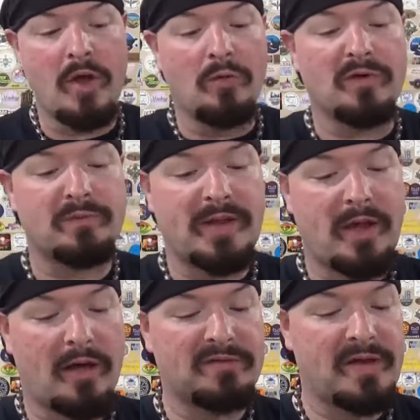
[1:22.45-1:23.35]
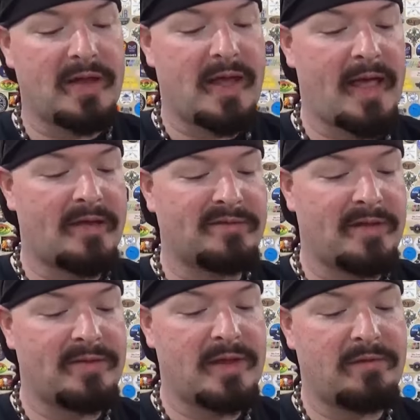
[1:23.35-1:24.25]
was because it has
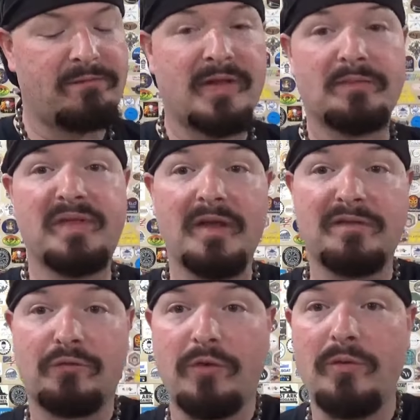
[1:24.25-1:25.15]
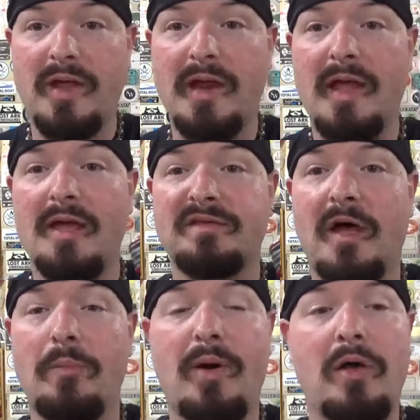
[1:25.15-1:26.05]
the Phillips head screw in it as
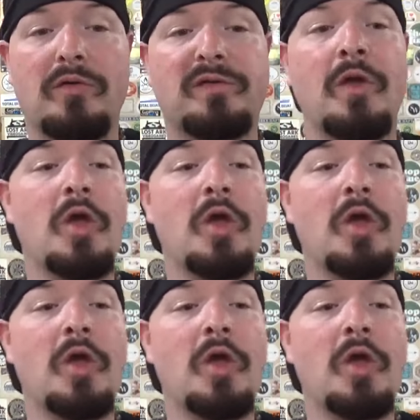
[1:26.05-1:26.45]
opposed